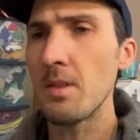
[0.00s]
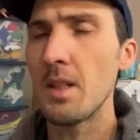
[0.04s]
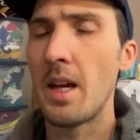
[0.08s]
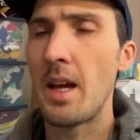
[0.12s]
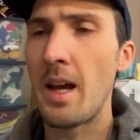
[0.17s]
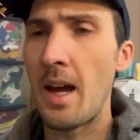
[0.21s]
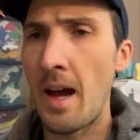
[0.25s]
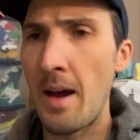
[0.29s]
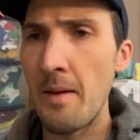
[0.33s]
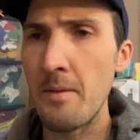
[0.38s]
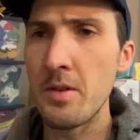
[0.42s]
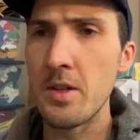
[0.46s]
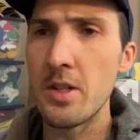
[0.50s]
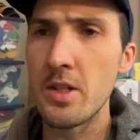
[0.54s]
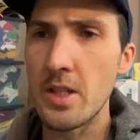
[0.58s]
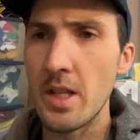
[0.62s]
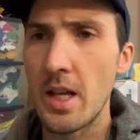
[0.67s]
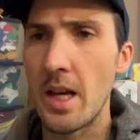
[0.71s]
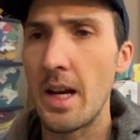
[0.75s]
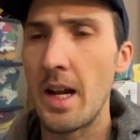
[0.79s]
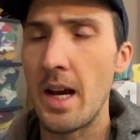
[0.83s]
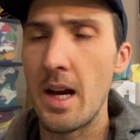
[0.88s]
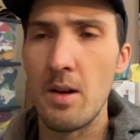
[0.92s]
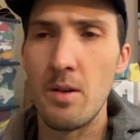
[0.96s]
average
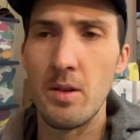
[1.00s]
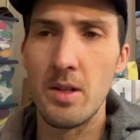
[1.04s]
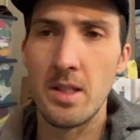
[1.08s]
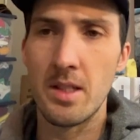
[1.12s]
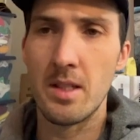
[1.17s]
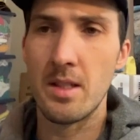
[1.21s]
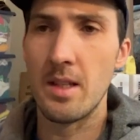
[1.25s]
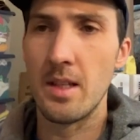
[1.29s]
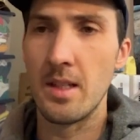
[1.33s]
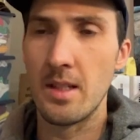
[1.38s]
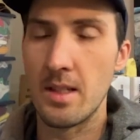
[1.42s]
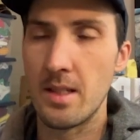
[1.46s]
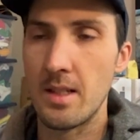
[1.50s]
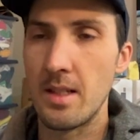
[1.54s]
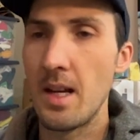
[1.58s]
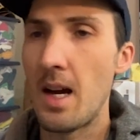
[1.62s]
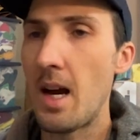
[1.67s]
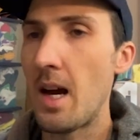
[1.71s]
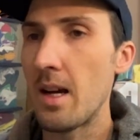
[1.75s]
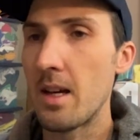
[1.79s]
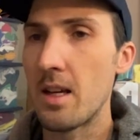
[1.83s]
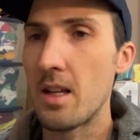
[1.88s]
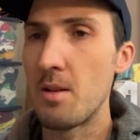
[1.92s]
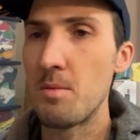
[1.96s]
that out, it's
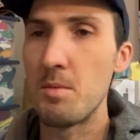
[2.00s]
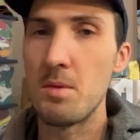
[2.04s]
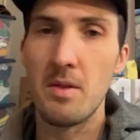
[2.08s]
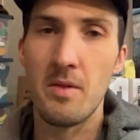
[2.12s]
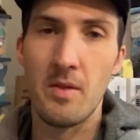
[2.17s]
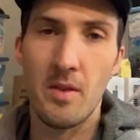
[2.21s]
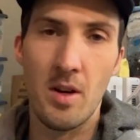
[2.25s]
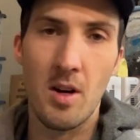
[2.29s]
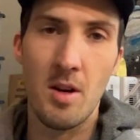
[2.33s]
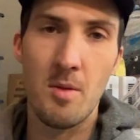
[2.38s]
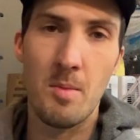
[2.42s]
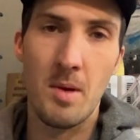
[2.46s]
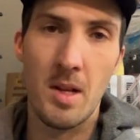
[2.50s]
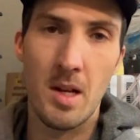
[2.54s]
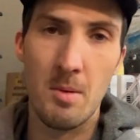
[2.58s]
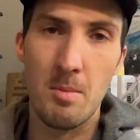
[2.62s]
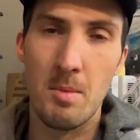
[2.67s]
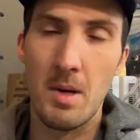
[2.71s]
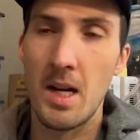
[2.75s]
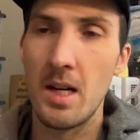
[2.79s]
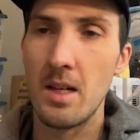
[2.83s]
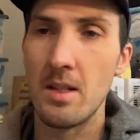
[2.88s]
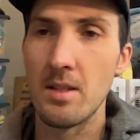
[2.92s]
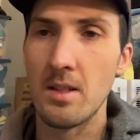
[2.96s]
not going to be very many
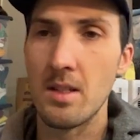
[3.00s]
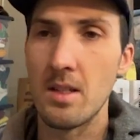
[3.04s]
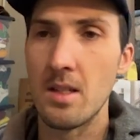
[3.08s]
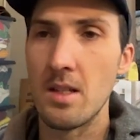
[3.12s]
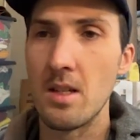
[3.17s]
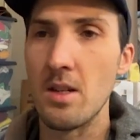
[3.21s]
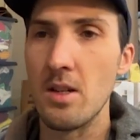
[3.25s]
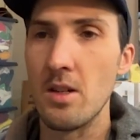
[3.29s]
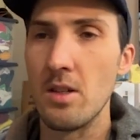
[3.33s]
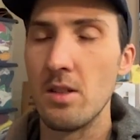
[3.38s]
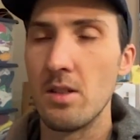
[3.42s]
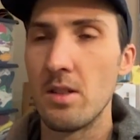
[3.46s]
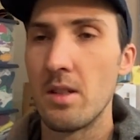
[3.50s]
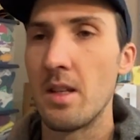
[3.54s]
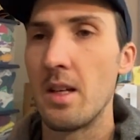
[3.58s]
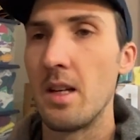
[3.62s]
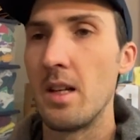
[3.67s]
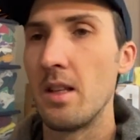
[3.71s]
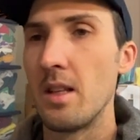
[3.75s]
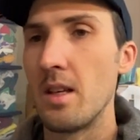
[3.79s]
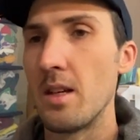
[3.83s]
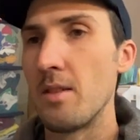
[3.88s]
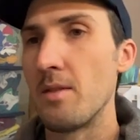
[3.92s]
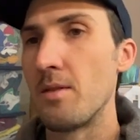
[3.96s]
miles a year. You're looking
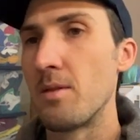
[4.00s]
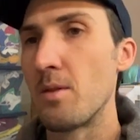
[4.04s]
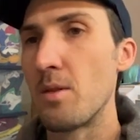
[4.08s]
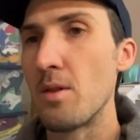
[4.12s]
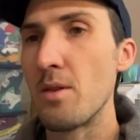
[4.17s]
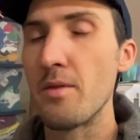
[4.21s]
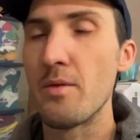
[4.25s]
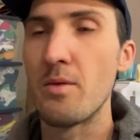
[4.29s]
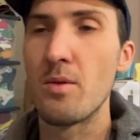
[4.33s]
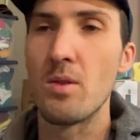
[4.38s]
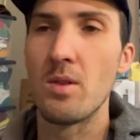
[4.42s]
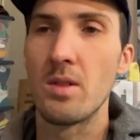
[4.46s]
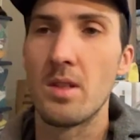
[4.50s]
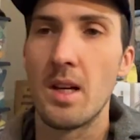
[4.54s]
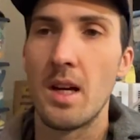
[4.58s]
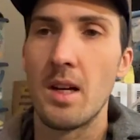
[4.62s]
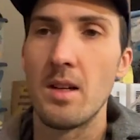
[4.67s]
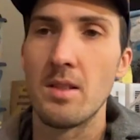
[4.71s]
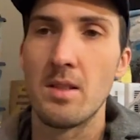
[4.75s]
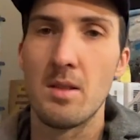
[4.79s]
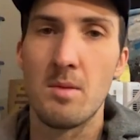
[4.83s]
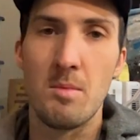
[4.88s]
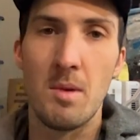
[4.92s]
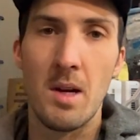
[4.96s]
at like 3,000 or
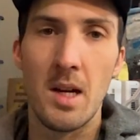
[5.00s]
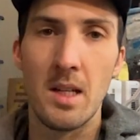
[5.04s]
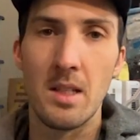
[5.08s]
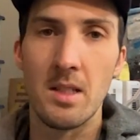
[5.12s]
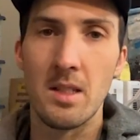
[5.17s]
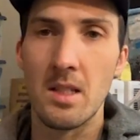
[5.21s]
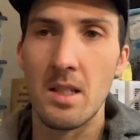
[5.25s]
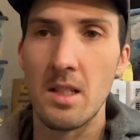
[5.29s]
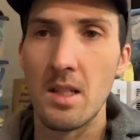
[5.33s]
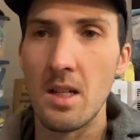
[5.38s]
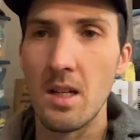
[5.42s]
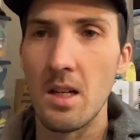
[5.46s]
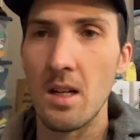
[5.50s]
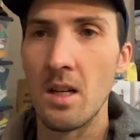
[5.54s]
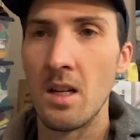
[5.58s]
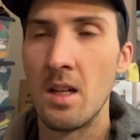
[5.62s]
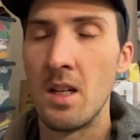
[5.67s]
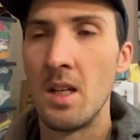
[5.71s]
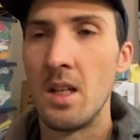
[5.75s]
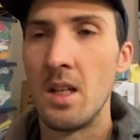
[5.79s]
4,000 miles a year